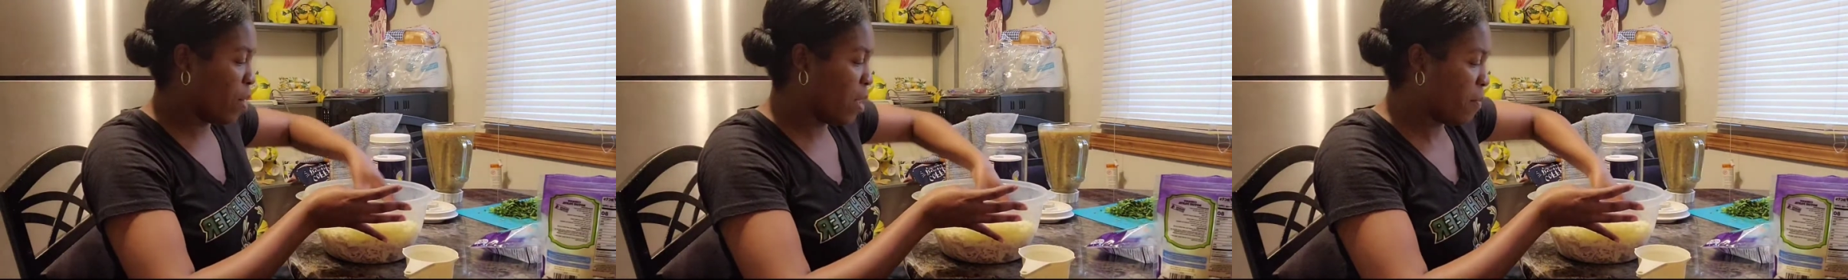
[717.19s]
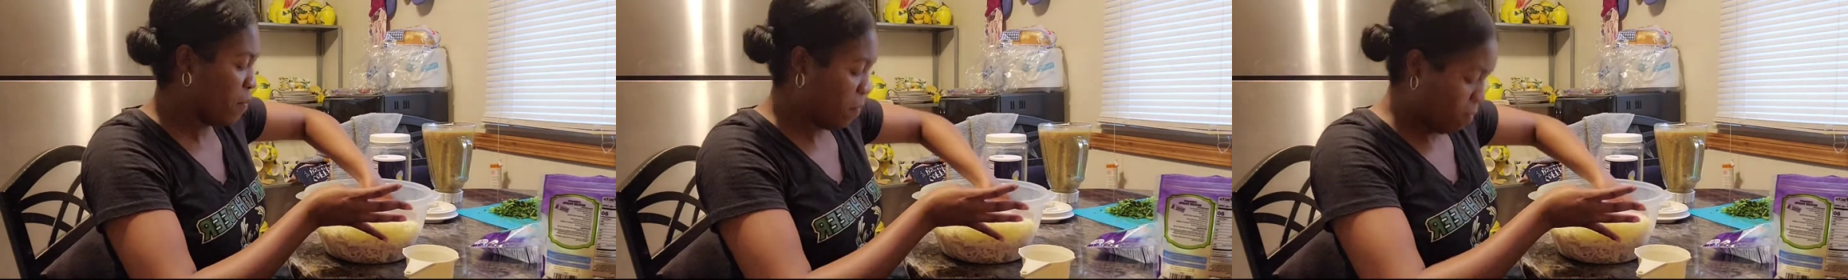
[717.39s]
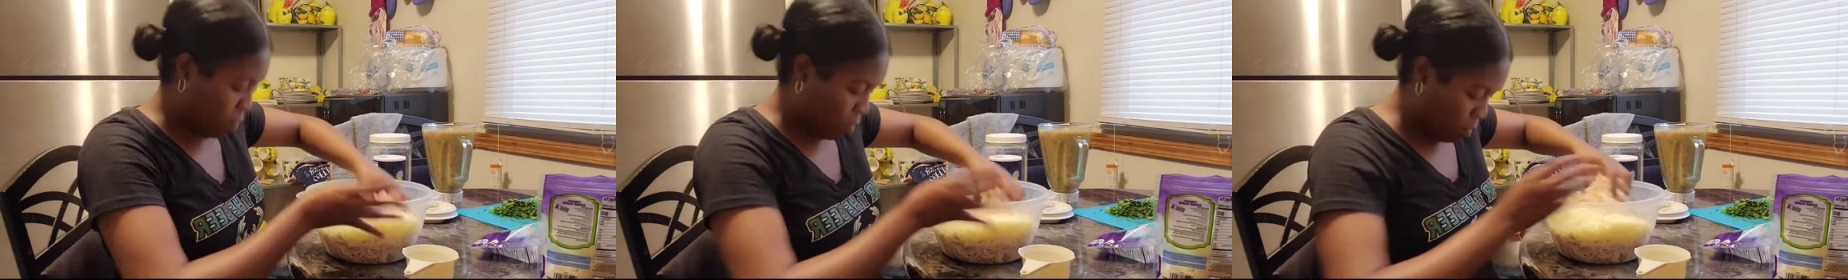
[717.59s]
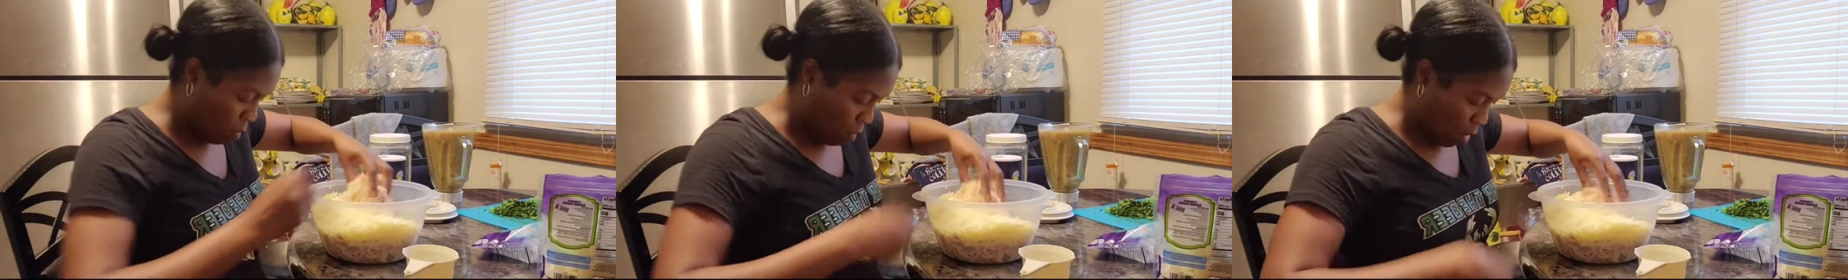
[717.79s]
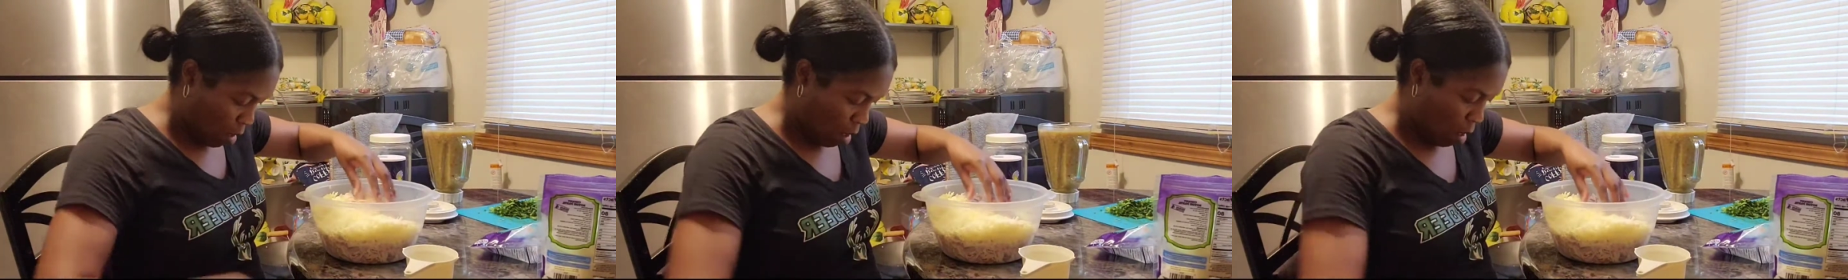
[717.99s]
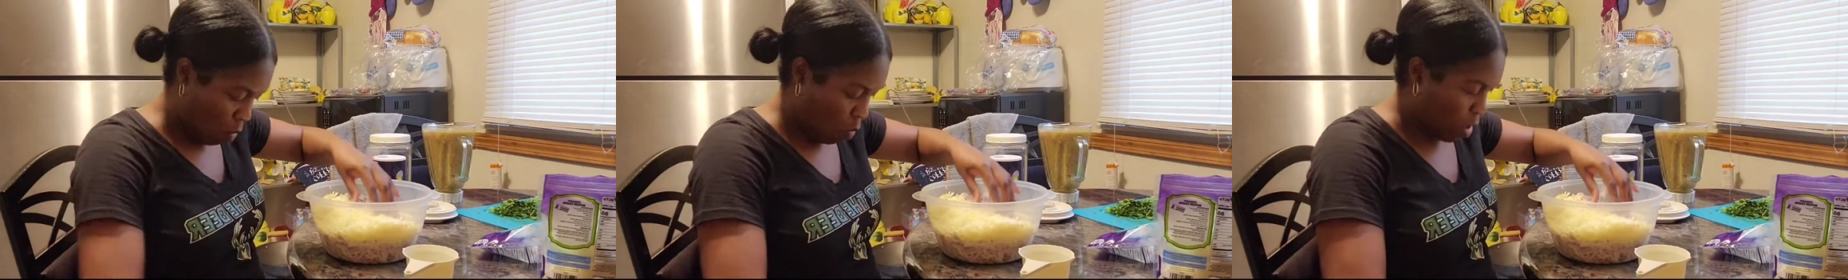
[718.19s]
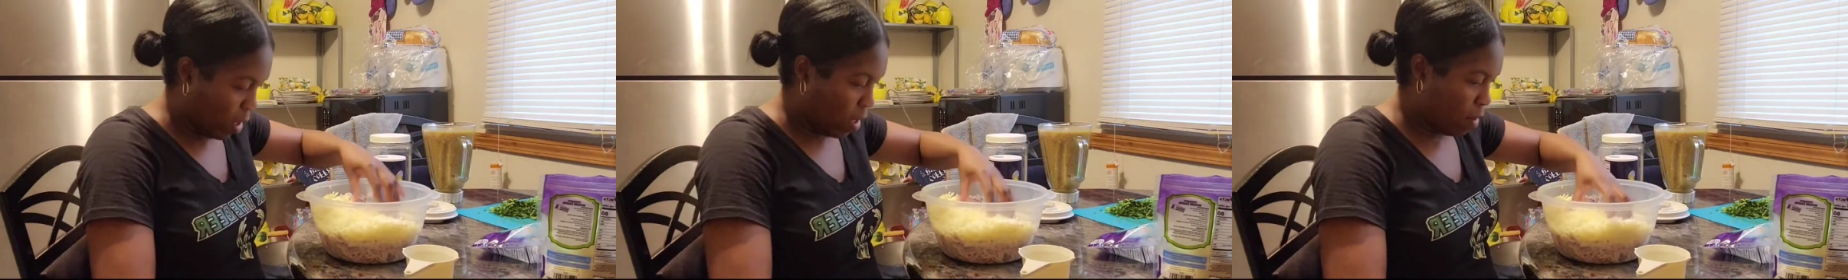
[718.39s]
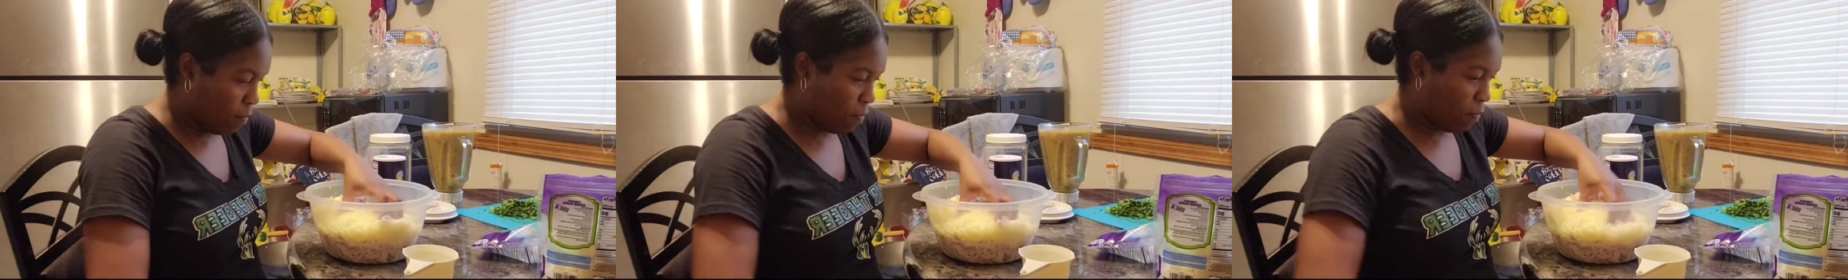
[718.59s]
but I
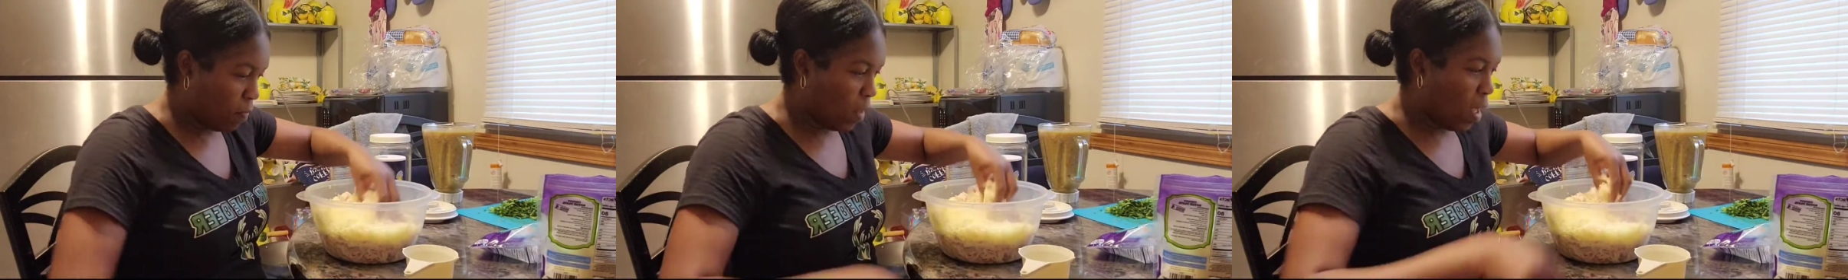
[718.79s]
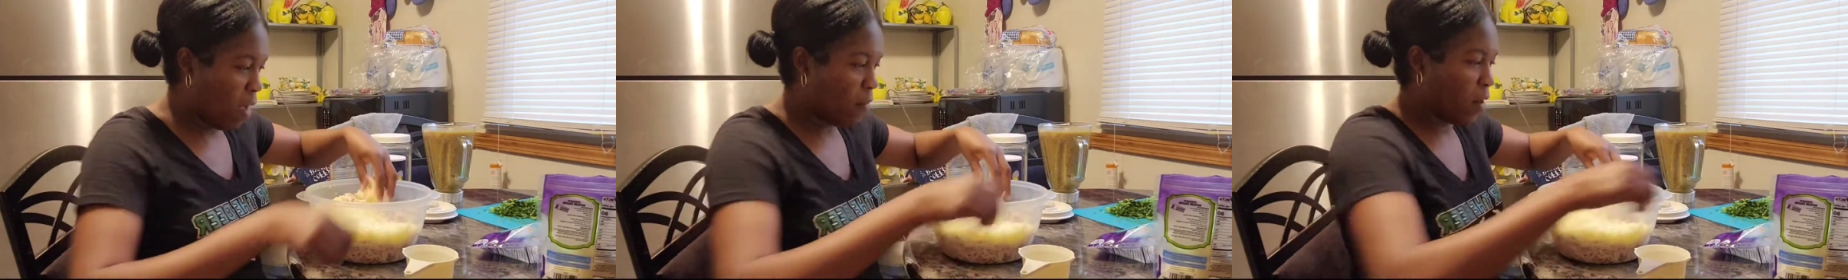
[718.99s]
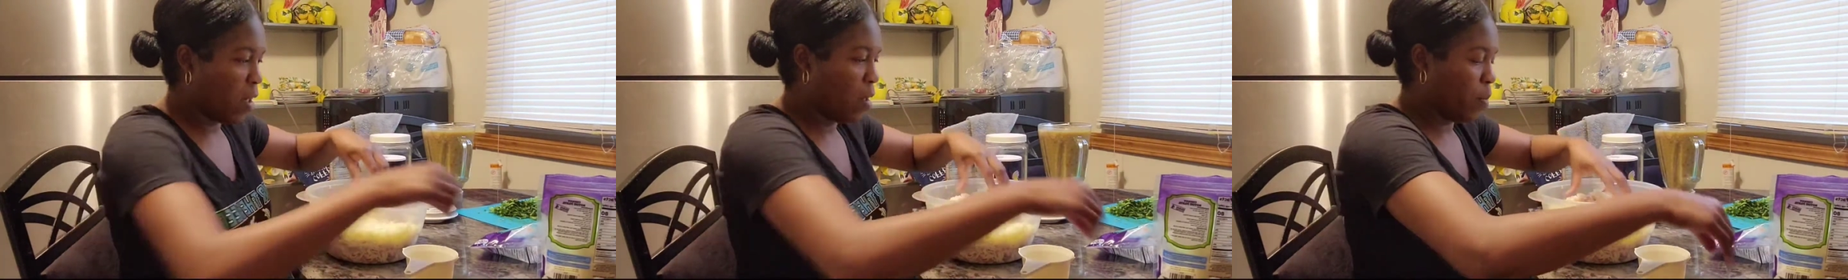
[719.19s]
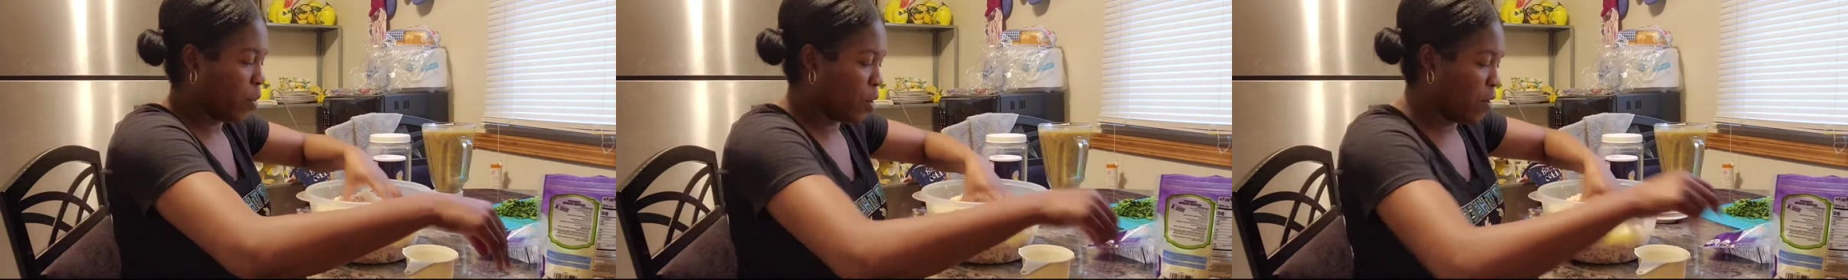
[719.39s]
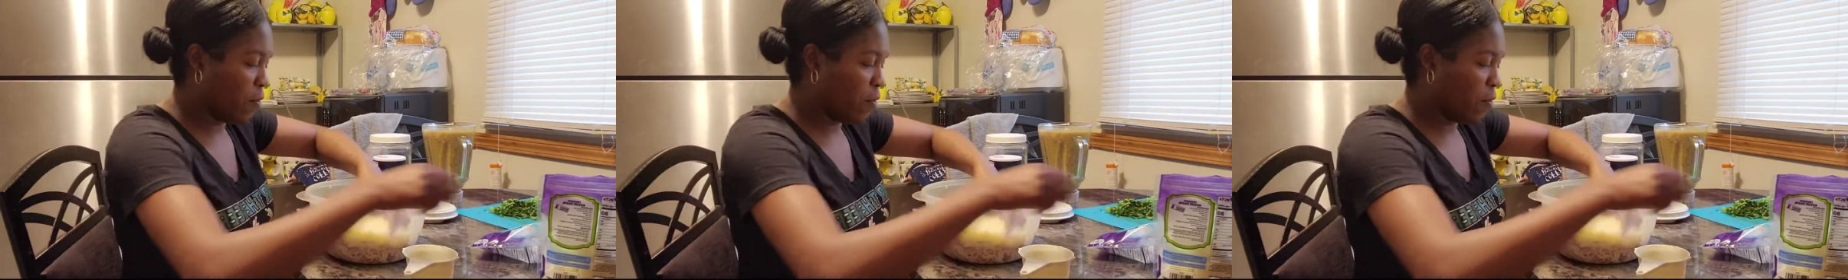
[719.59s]
want to have a couple